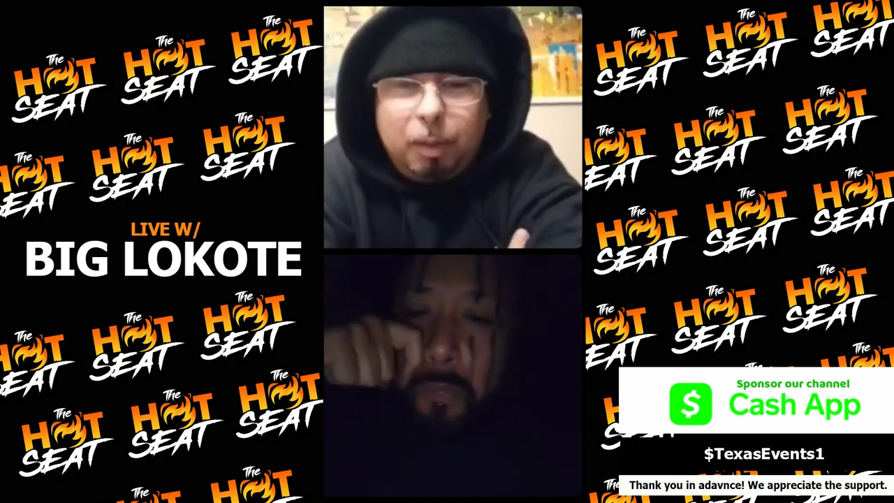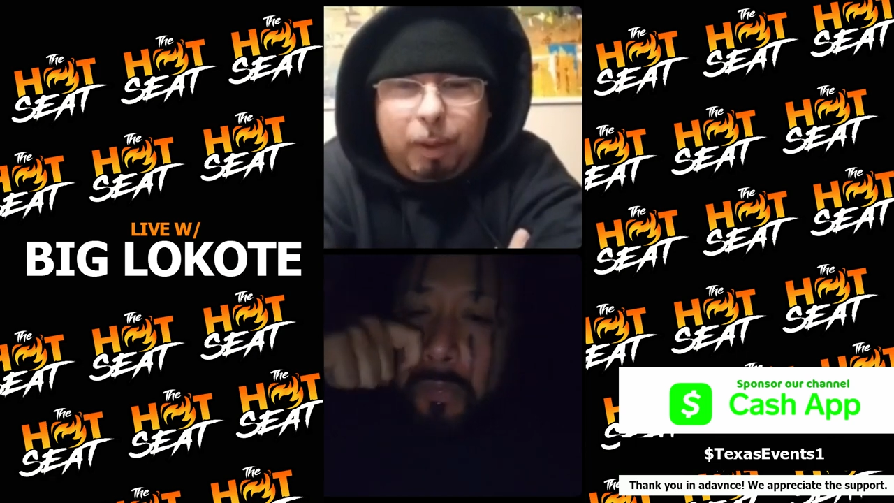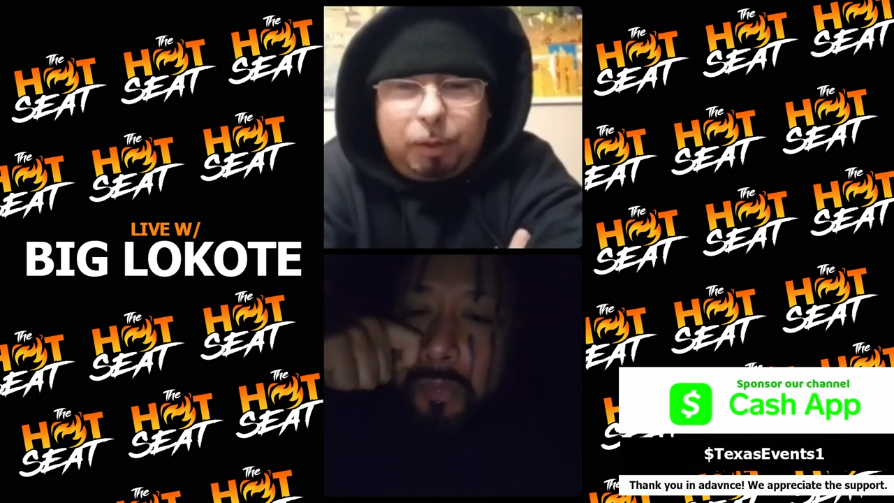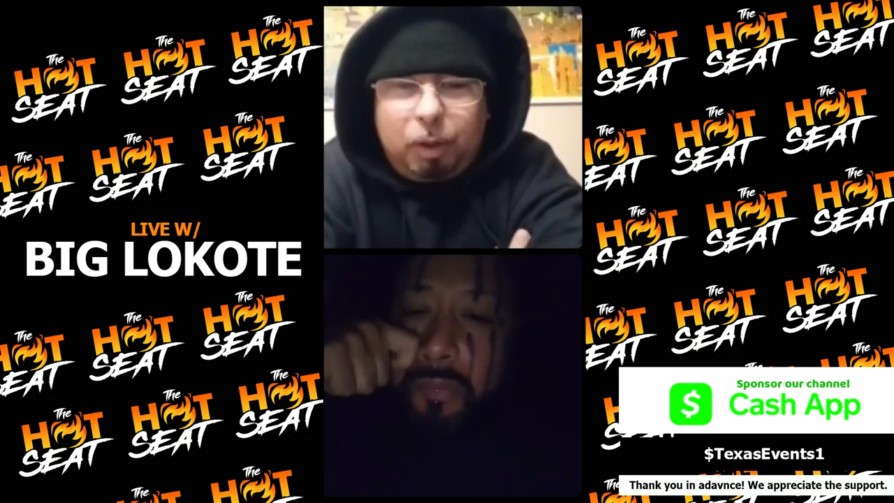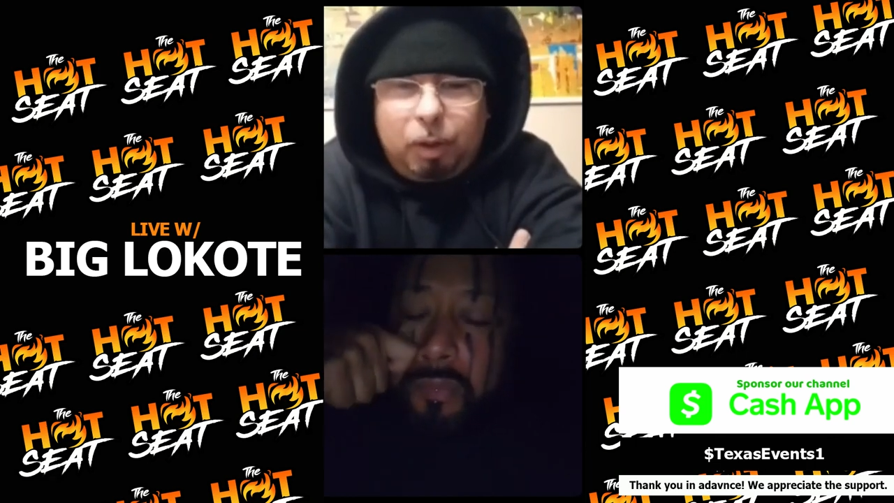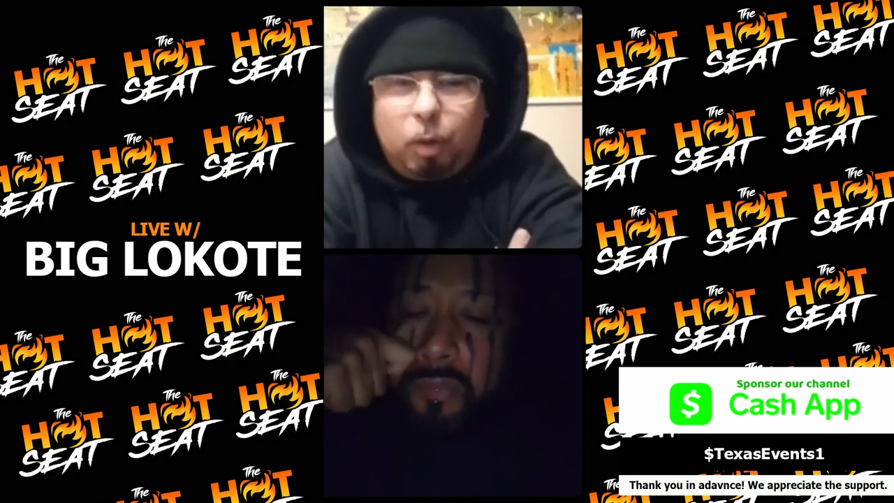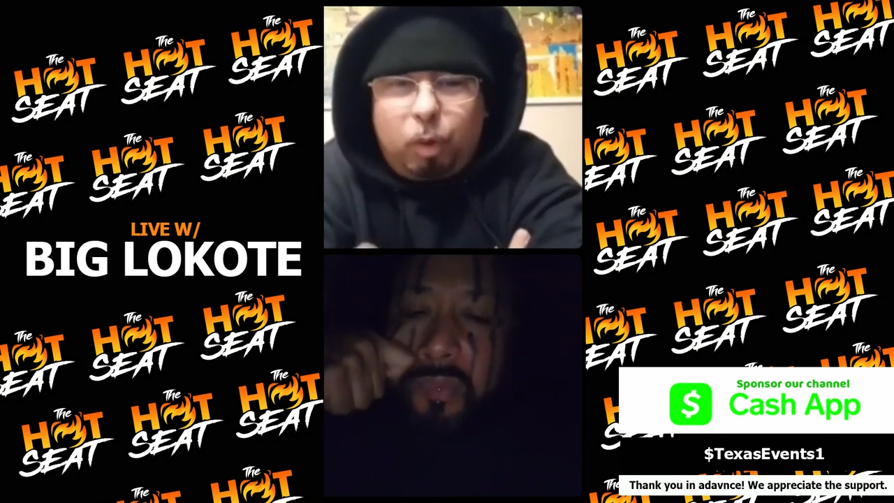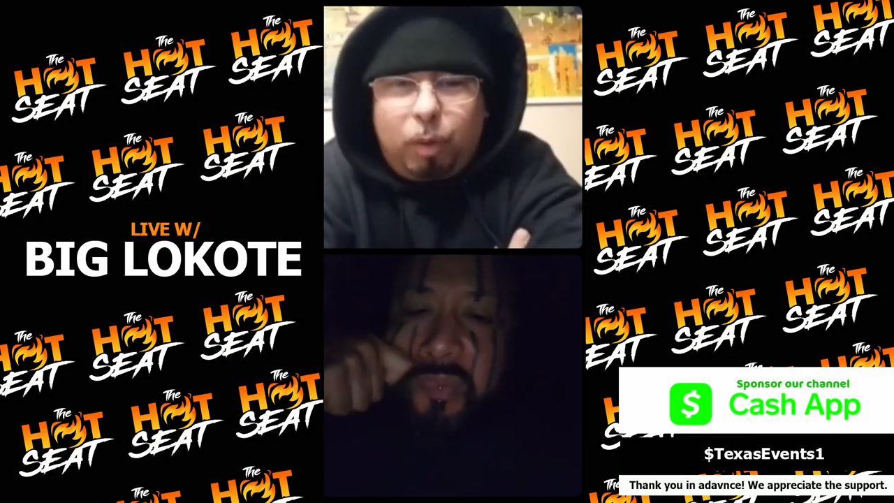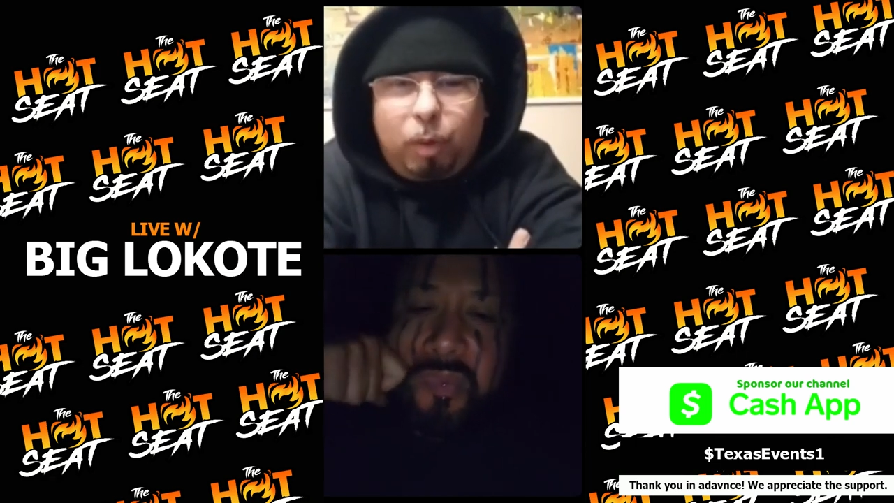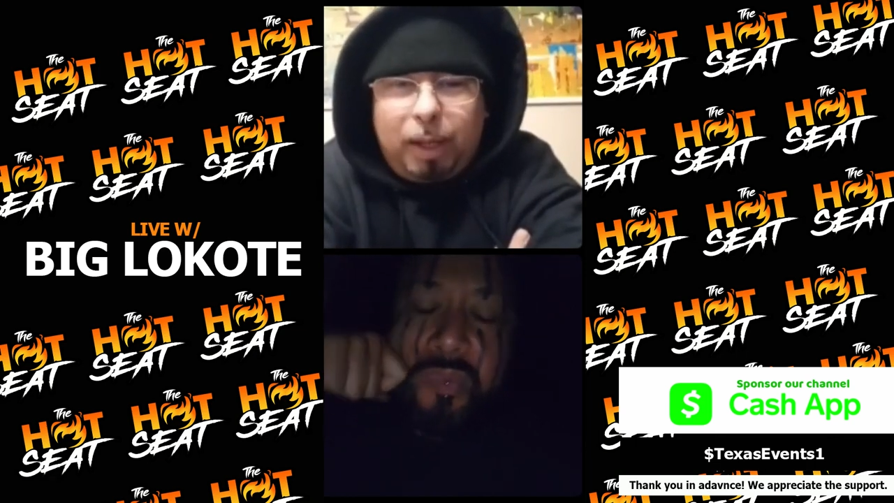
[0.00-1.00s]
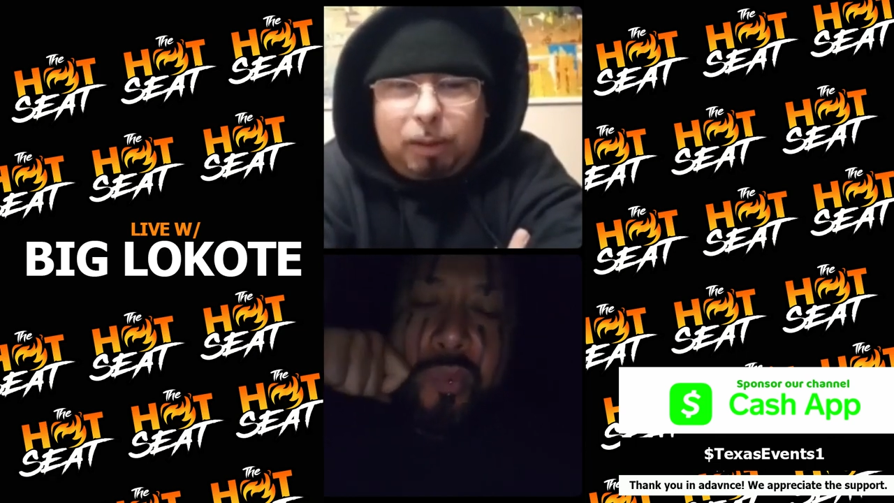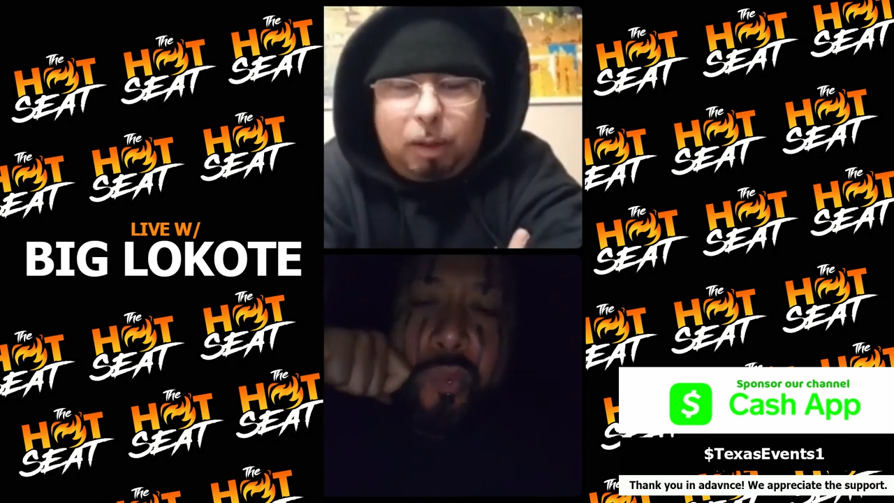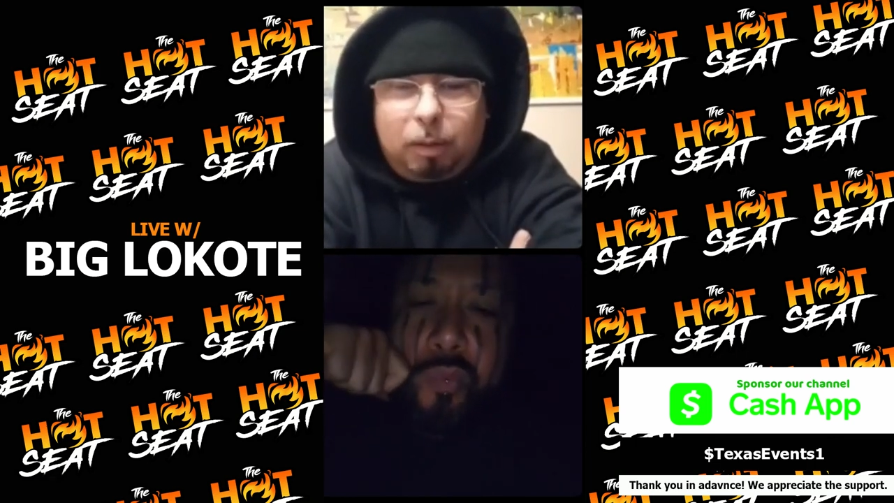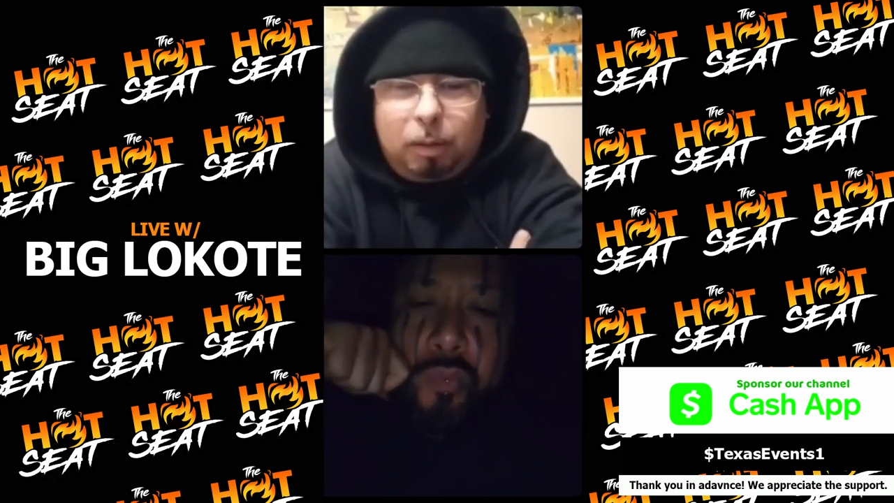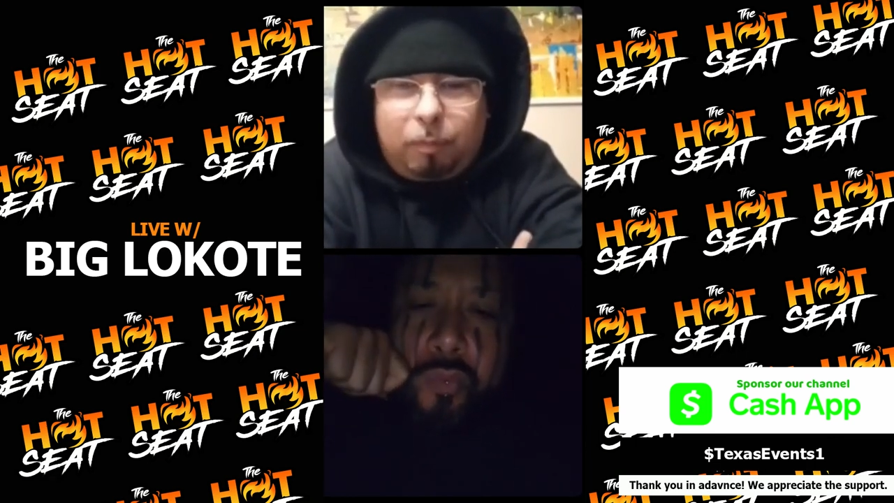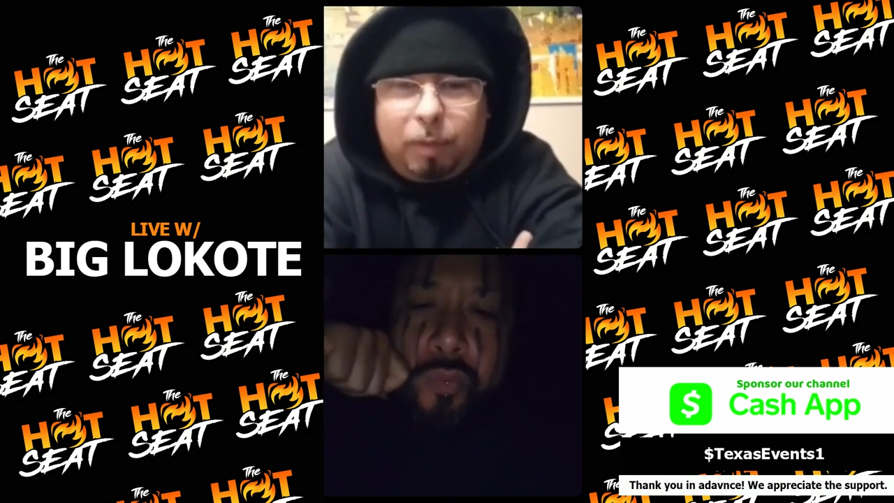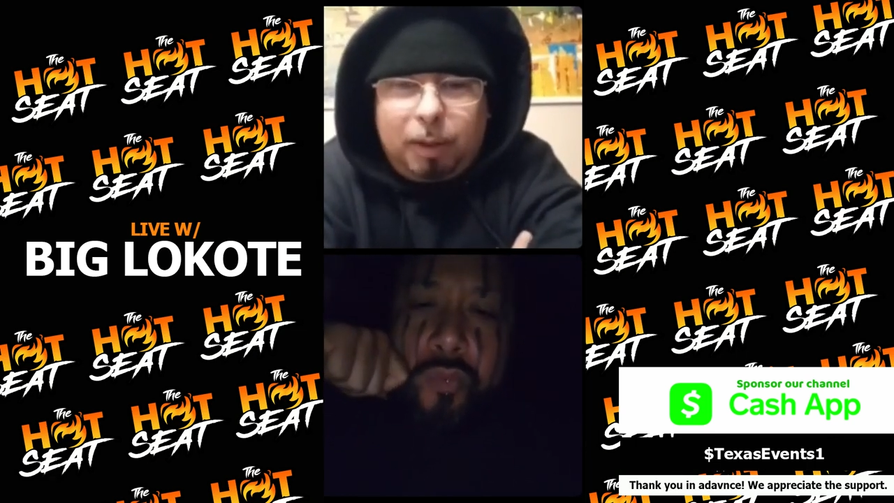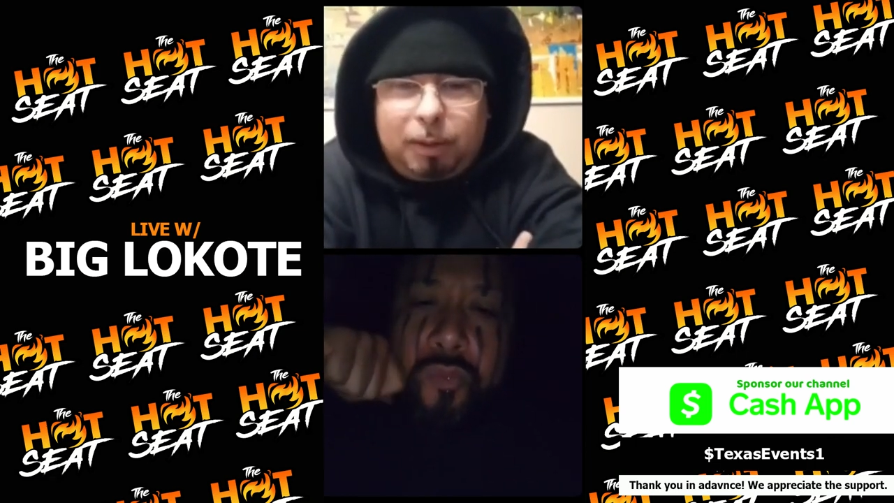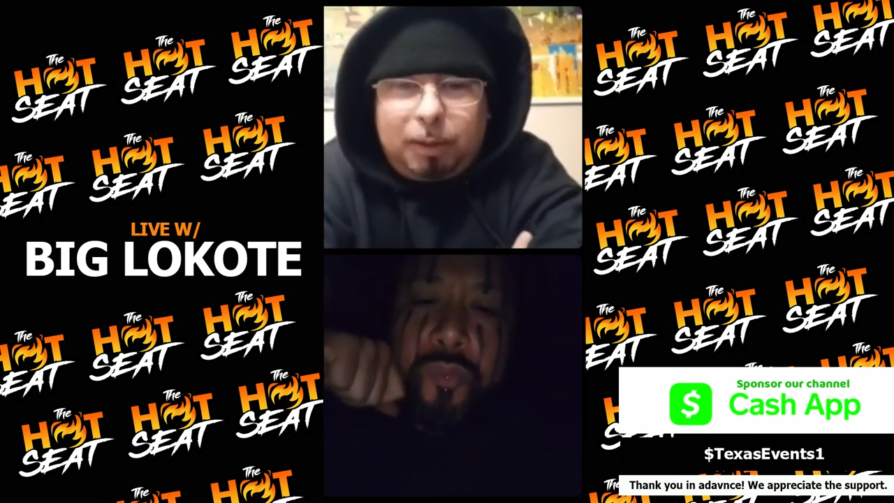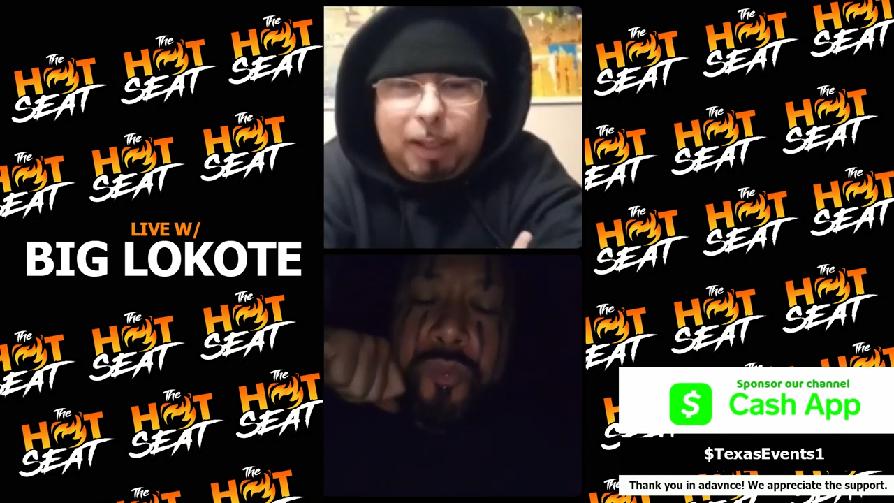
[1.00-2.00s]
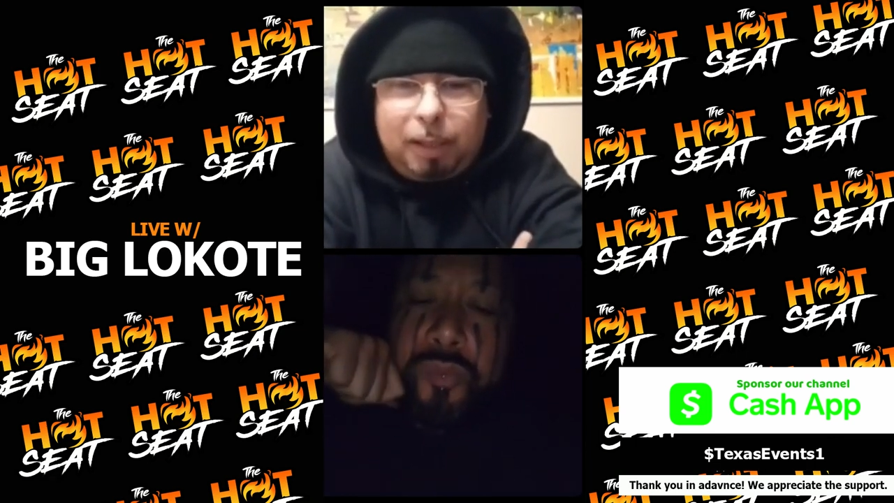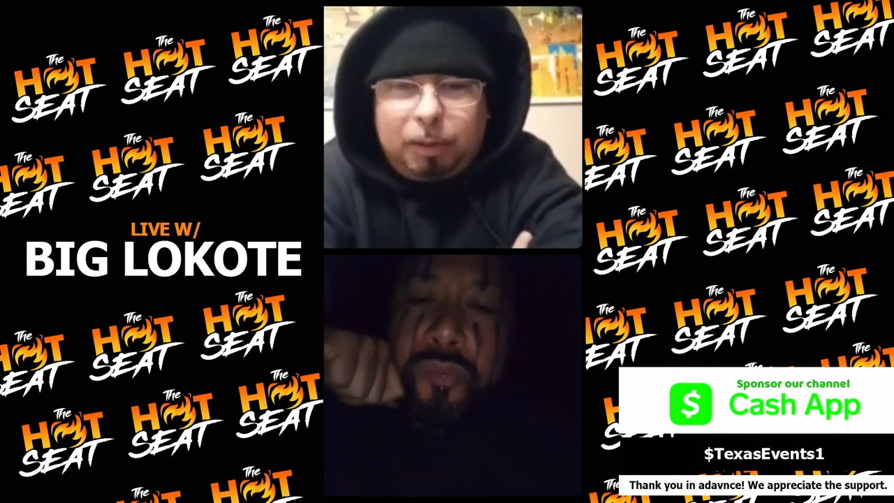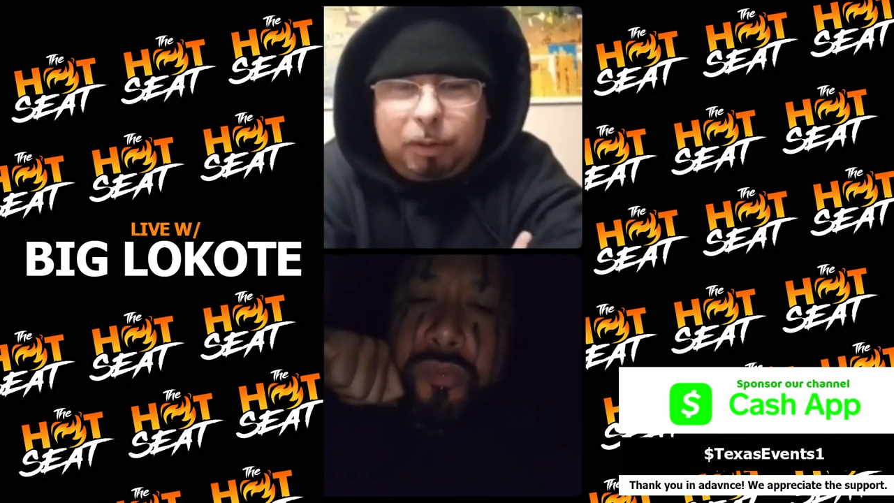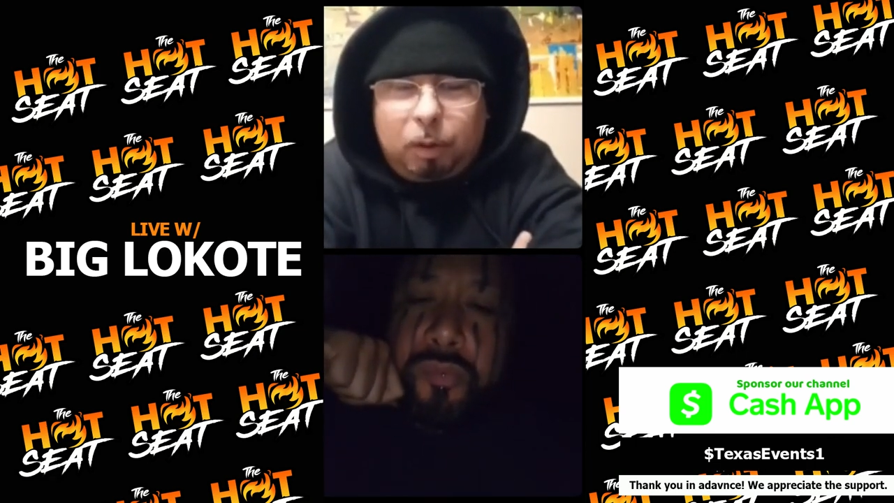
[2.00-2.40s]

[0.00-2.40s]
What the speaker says: because, we're raised a little different in Texas.